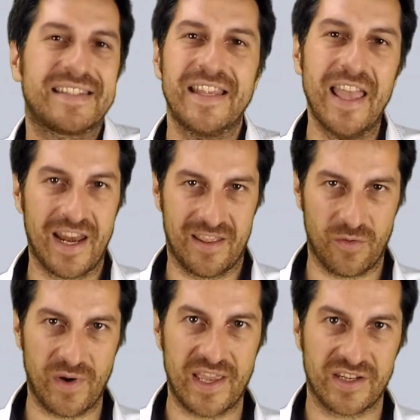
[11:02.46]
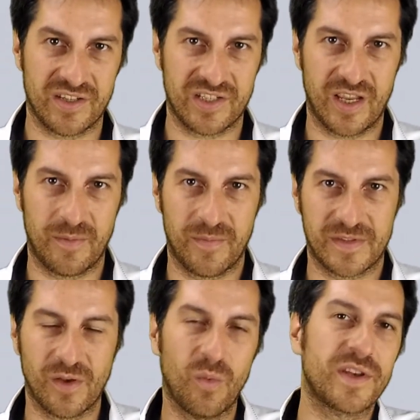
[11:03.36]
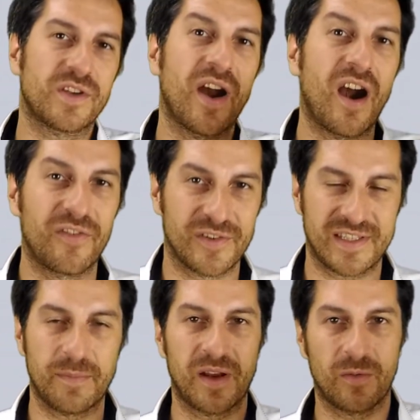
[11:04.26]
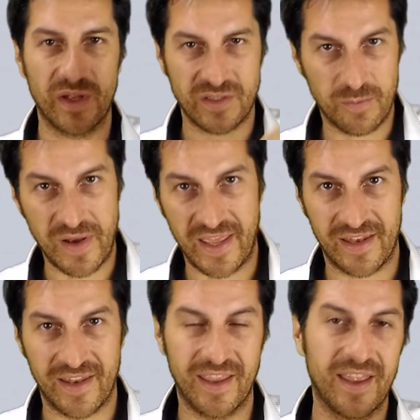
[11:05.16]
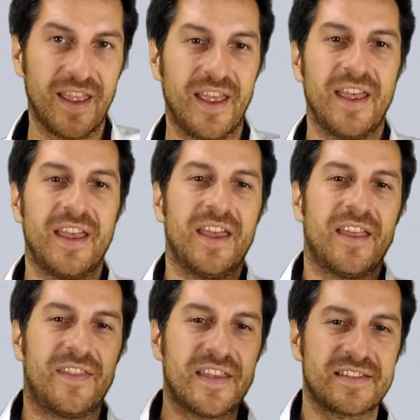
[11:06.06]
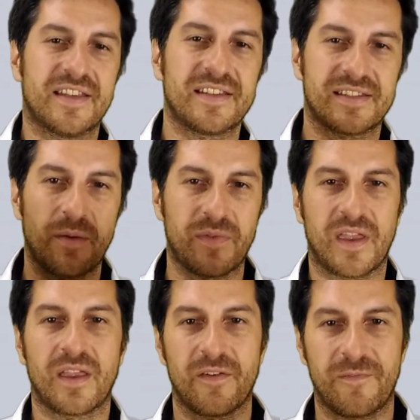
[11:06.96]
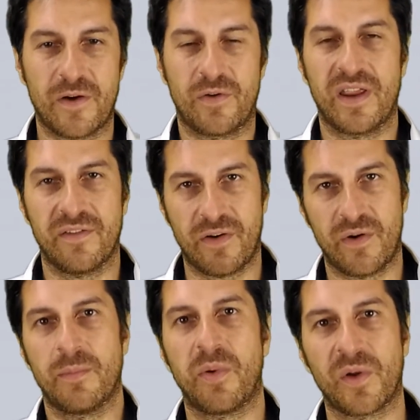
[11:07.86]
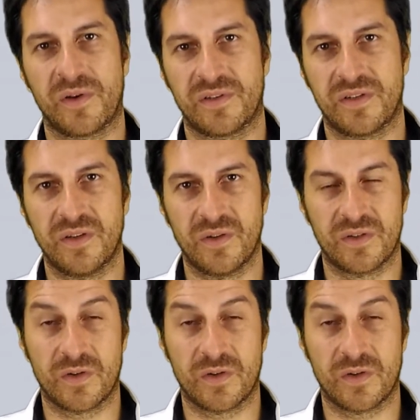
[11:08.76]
seed in the relationship. So what you harvest depends on what you plant. This is something very, very important to